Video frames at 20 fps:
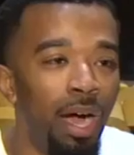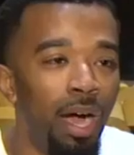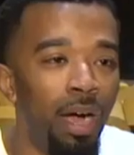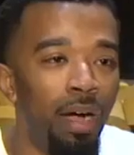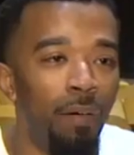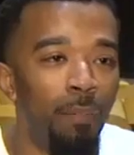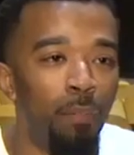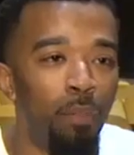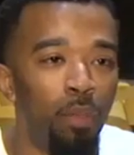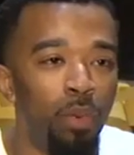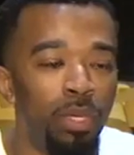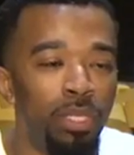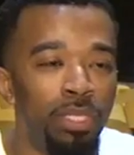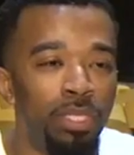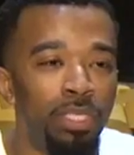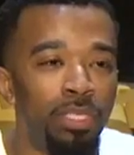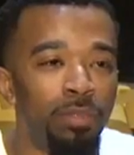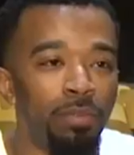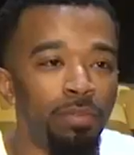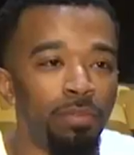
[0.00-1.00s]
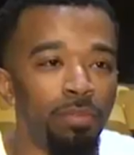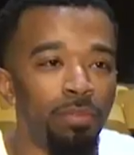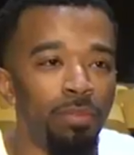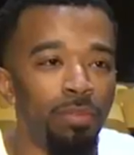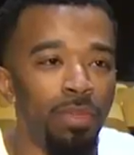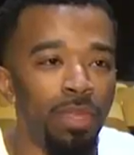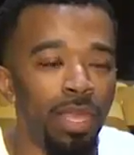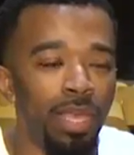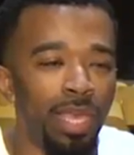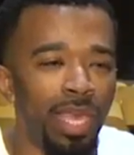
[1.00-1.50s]
um, was
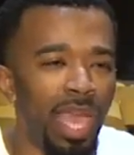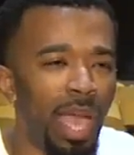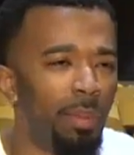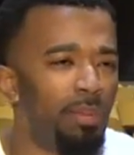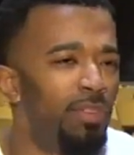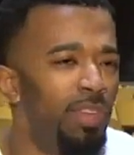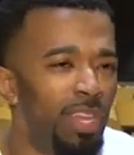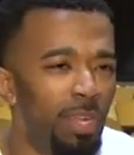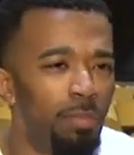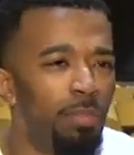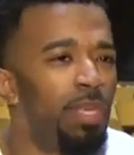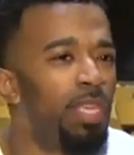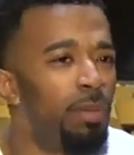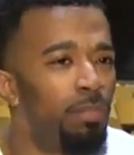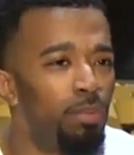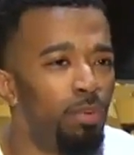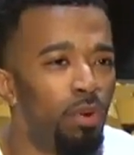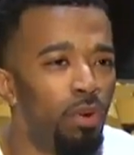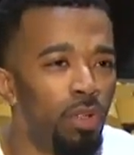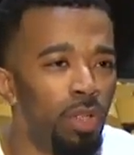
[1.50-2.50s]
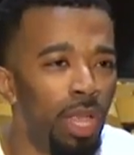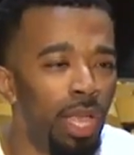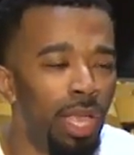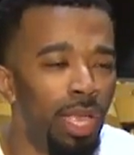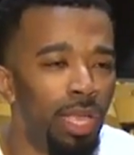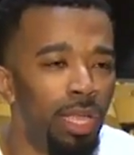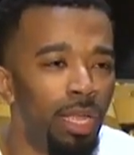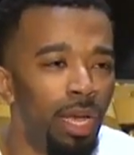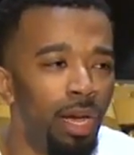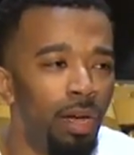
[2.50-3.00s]
captivating people
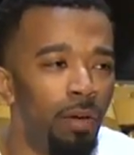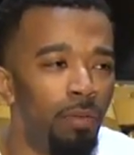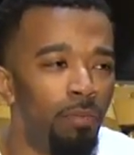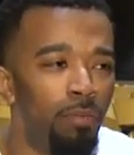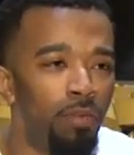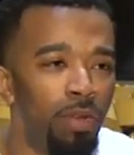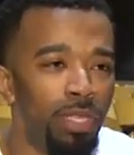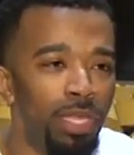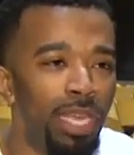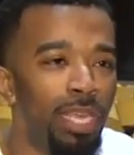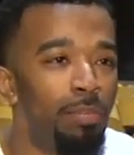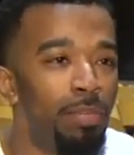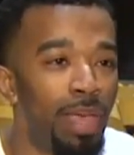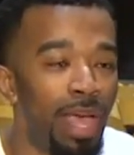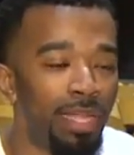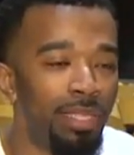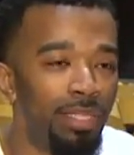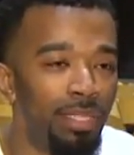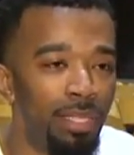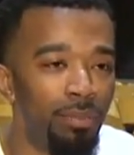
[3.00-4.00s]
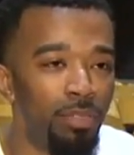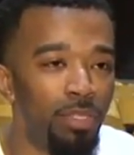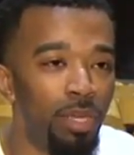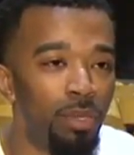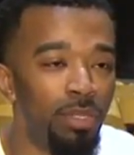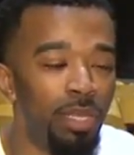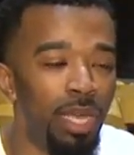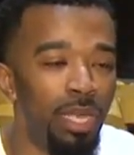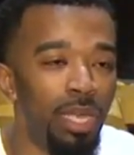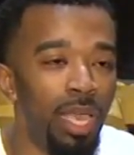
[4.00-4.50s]
and um, really impacting them. So I
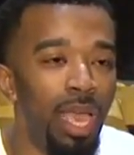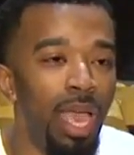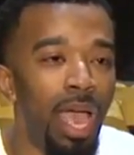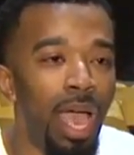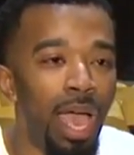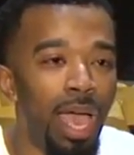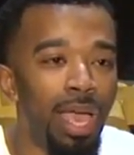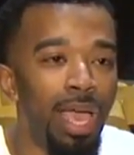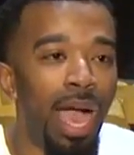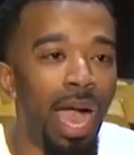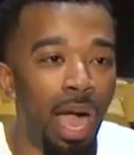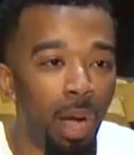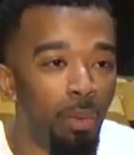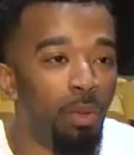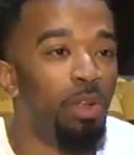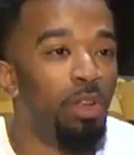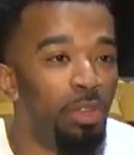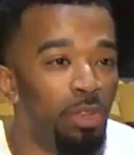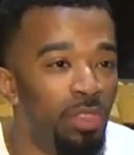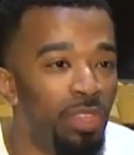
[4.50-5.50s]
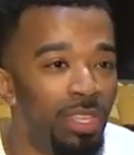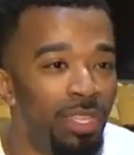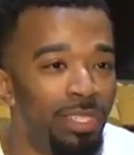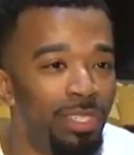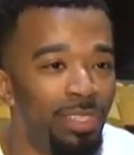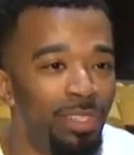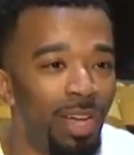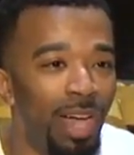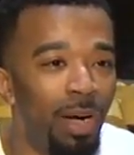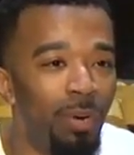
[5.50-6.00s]
was like, hey, I want to do this.
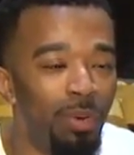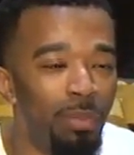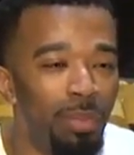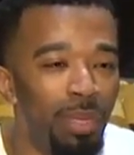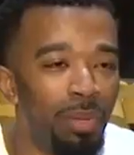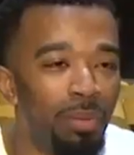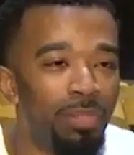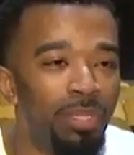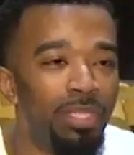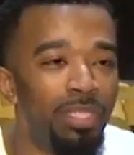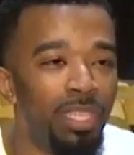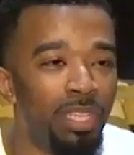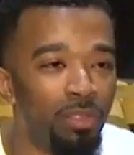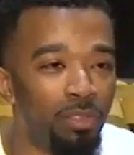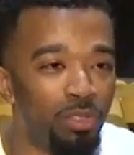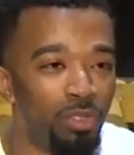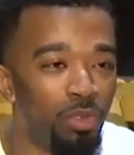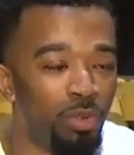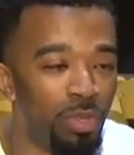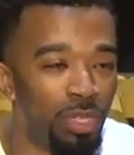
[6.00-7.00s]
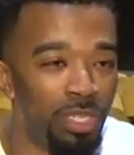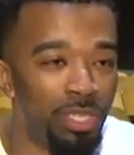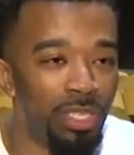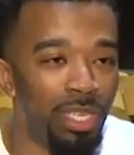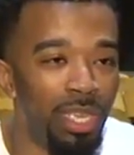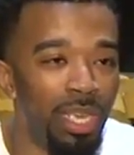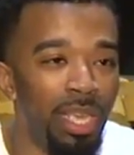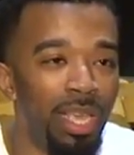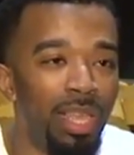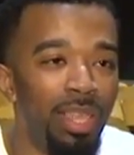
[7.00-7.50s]
You know, I want to be able to tell stories
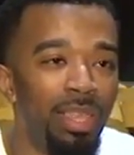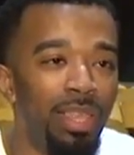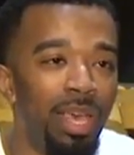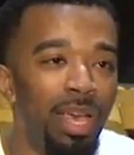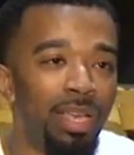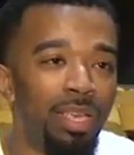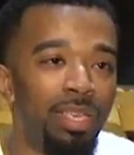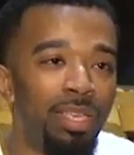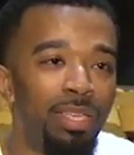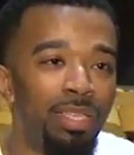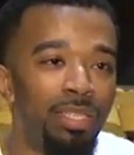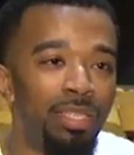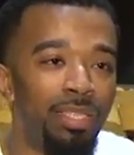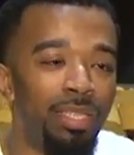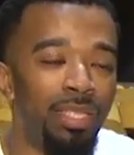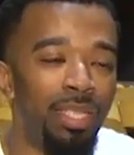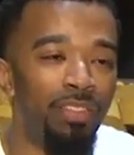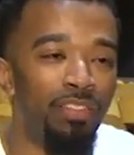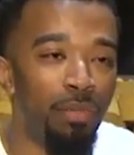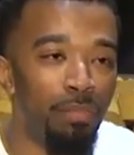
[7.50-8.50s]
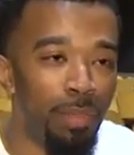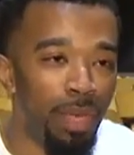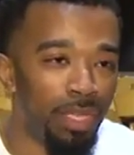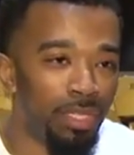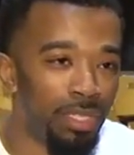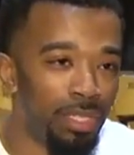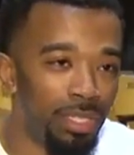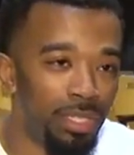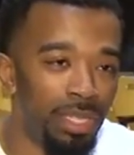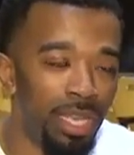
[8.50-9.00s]
that can give a
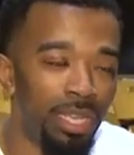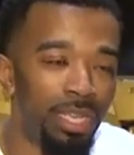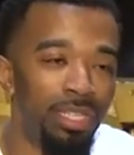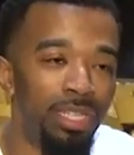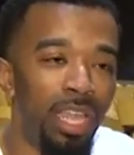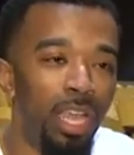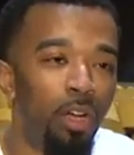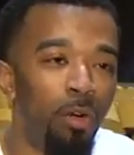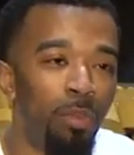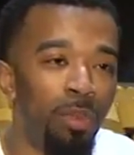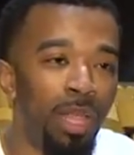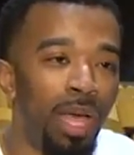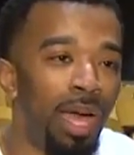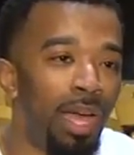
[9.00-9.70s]
message that can help